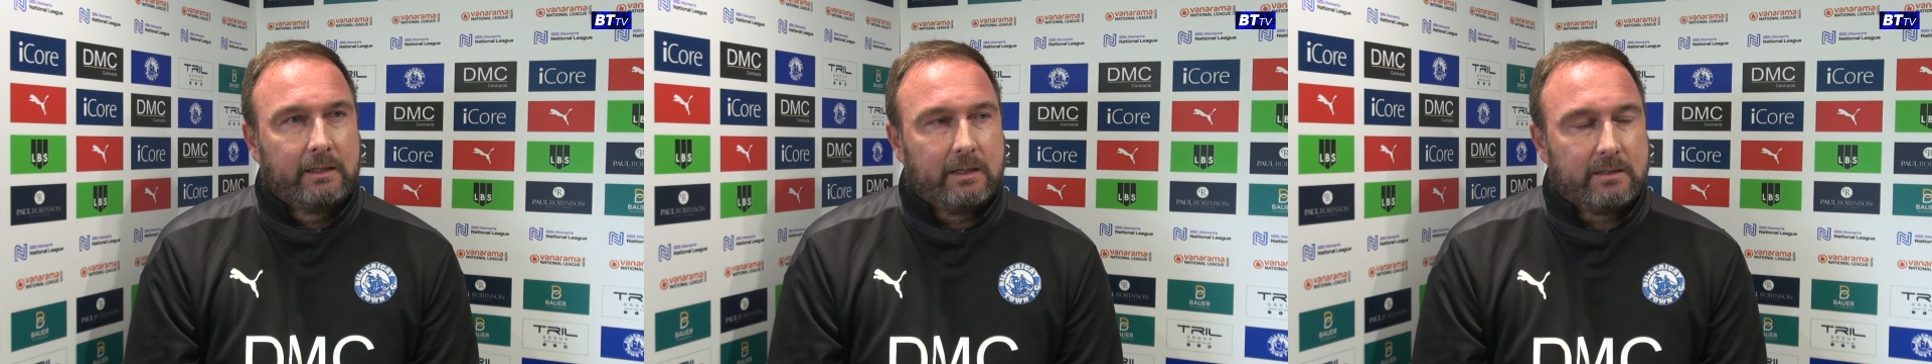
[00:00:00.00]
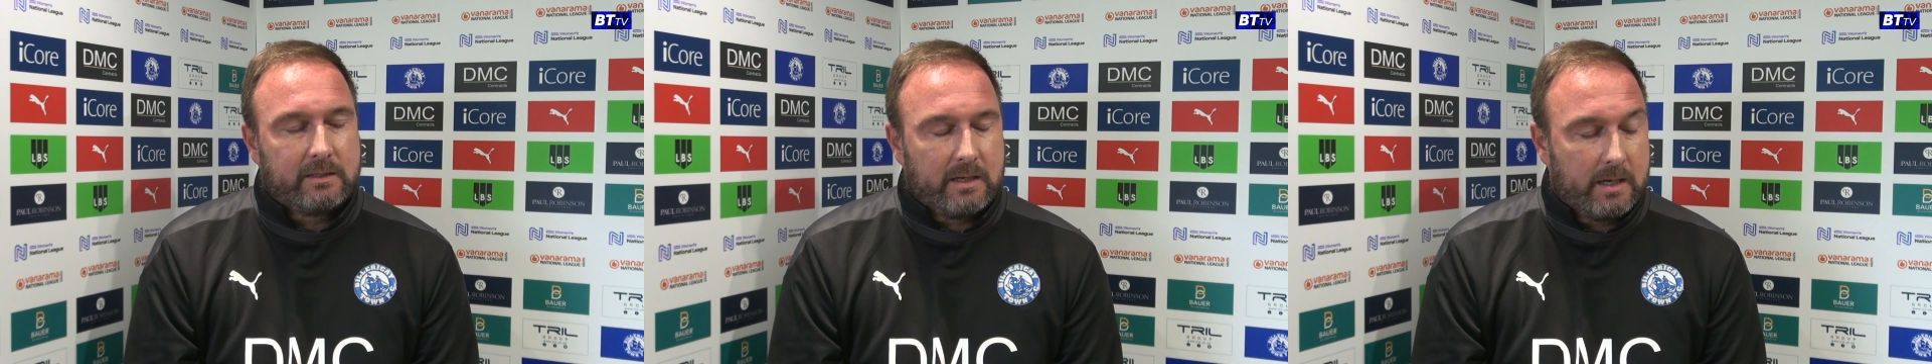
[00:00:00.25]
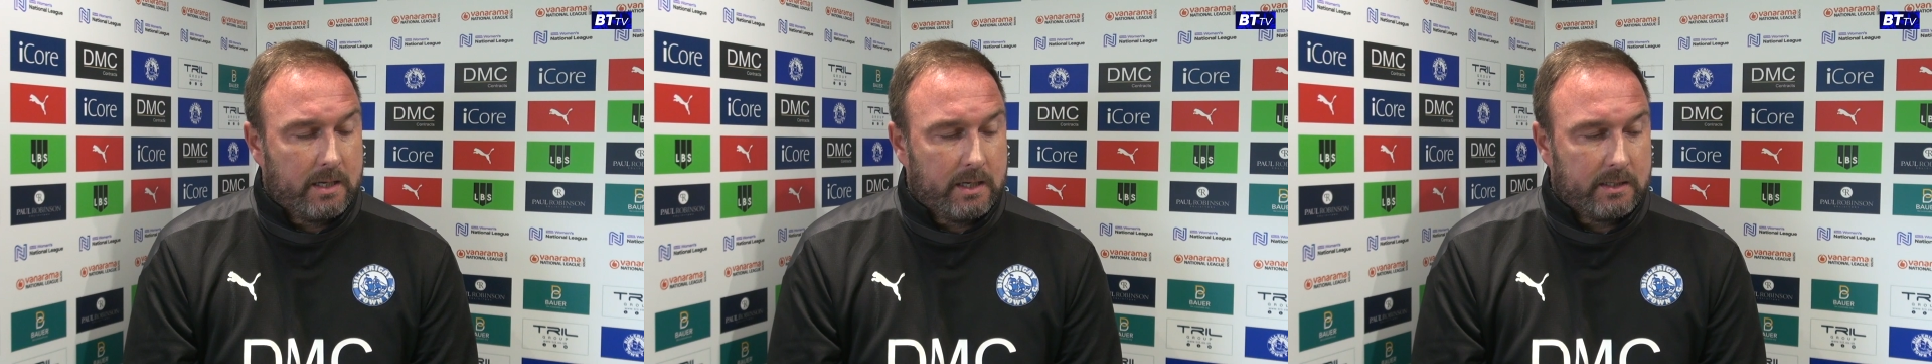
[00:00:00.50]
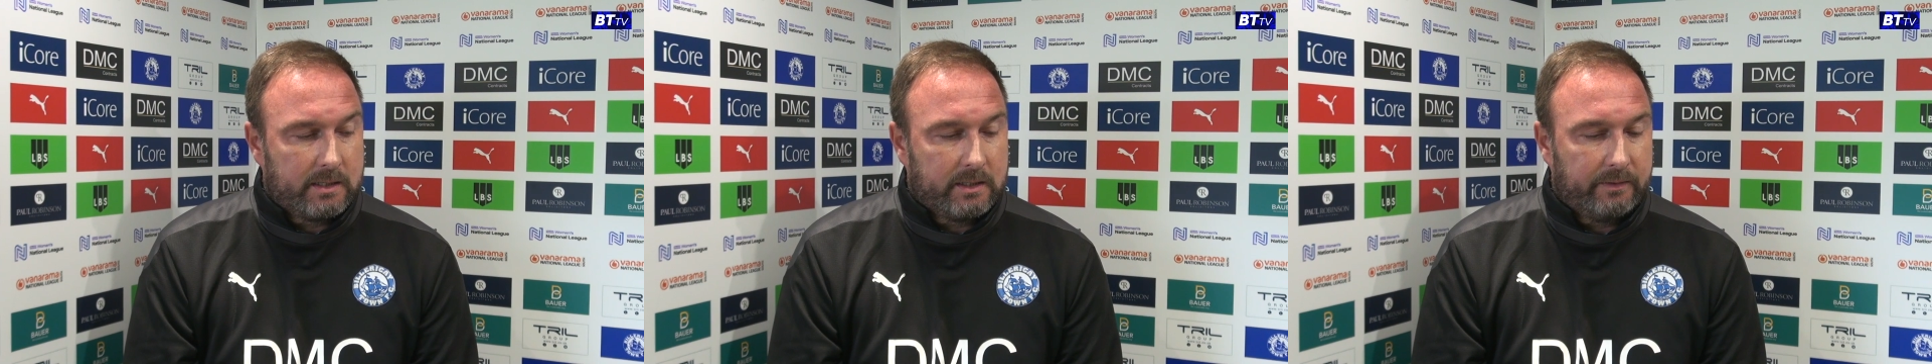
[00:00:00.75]
as
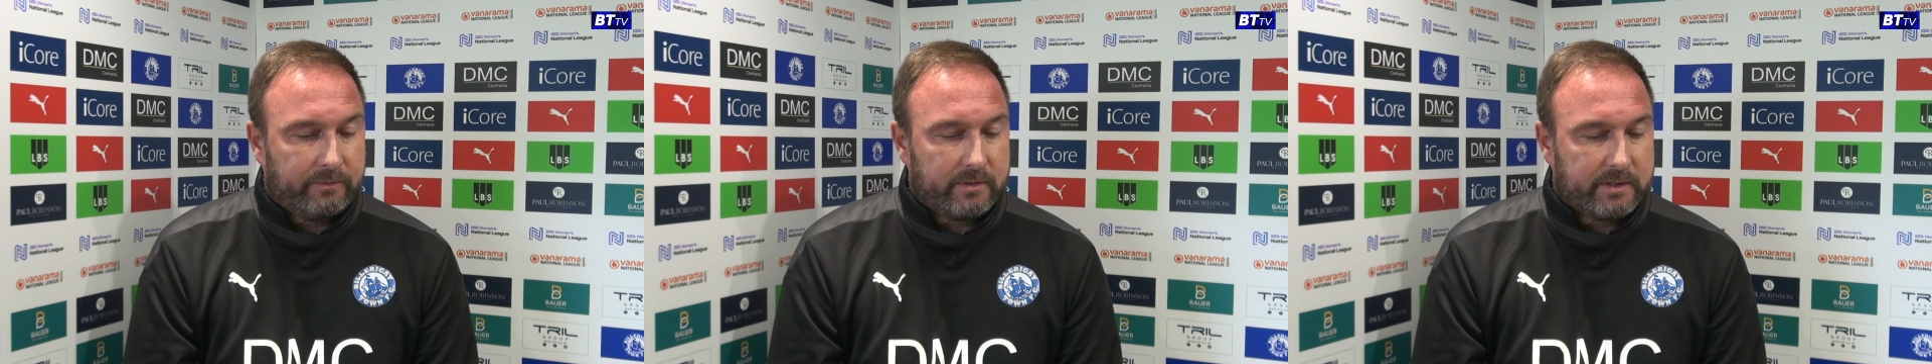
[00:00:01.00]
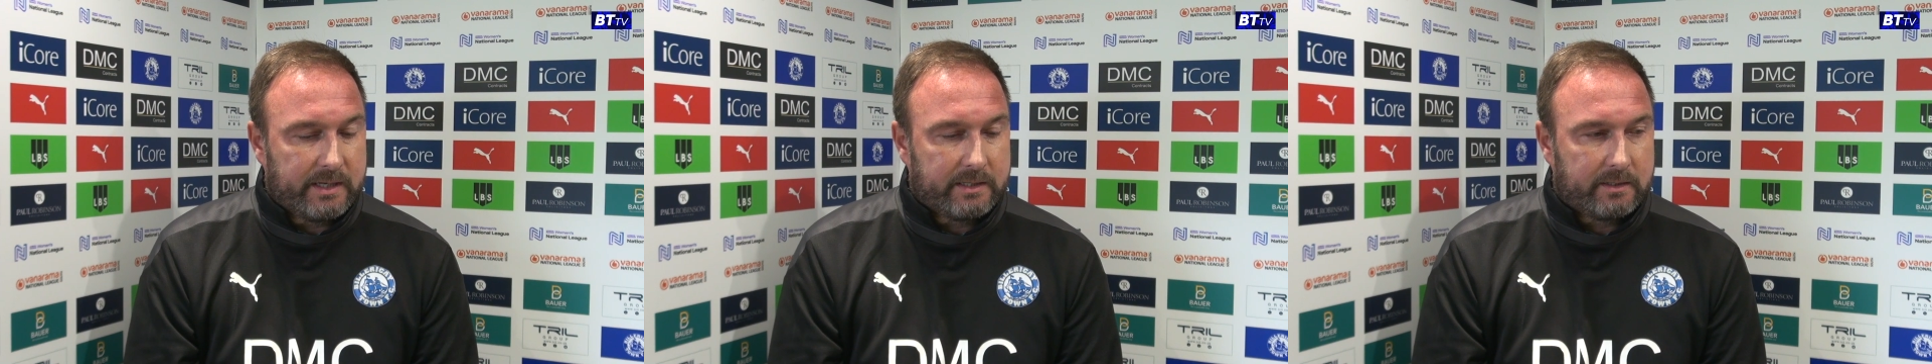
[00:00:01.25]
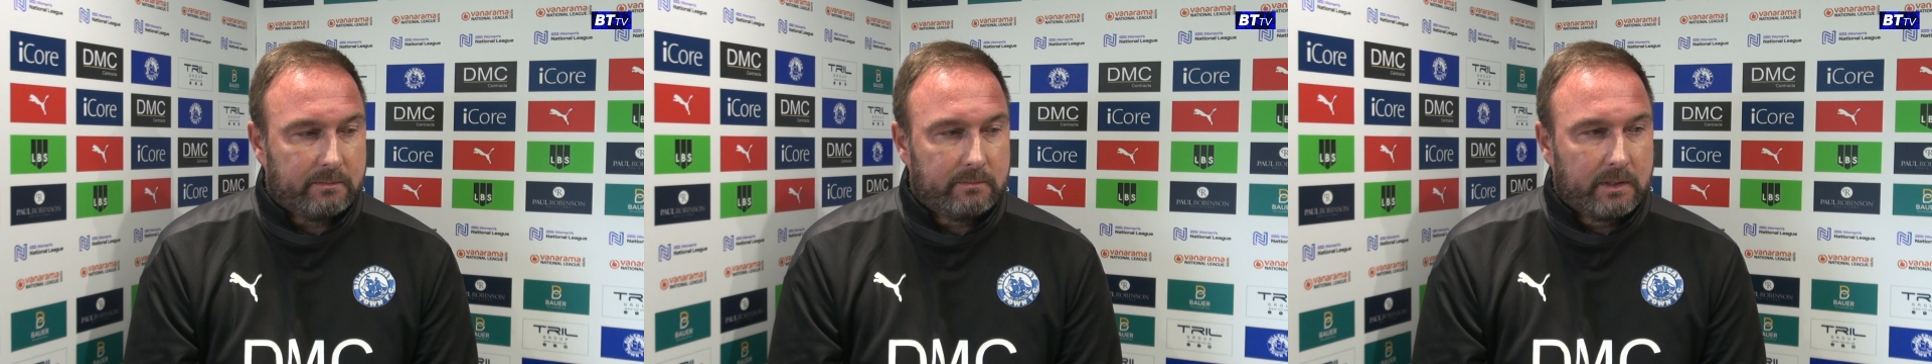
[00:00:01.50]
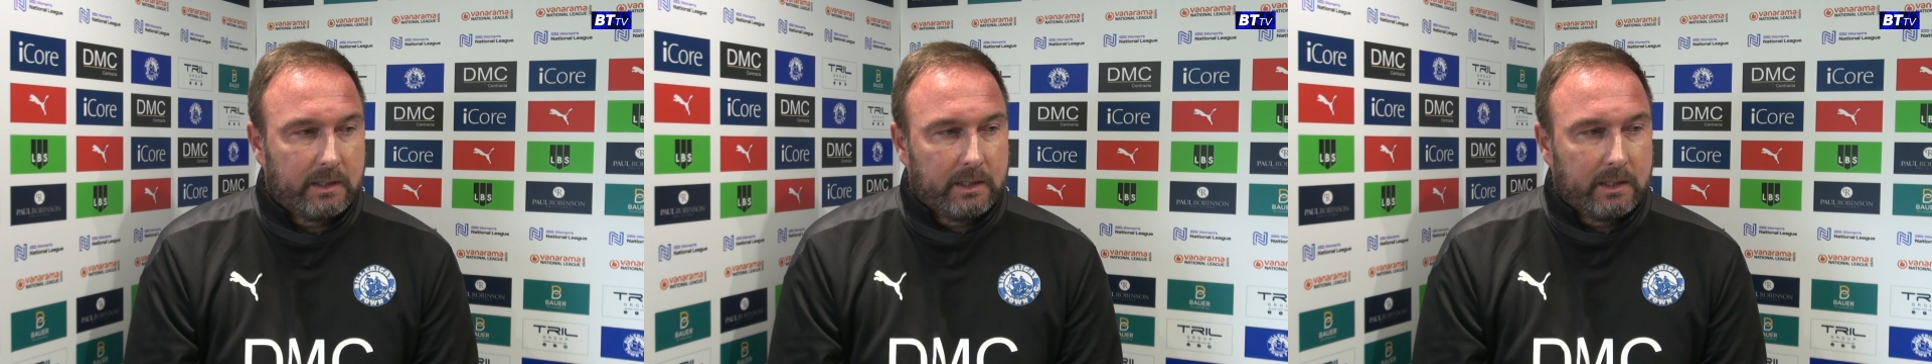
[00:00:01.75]
a different system.